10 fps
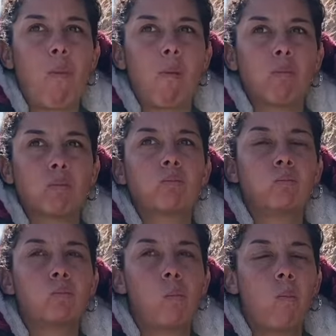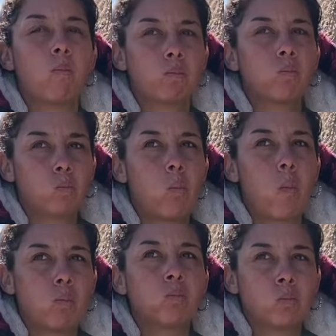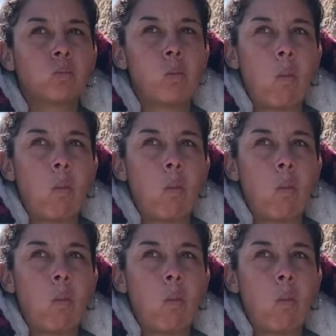your boyfriend, mm-hmm. at the time, right? Yeah.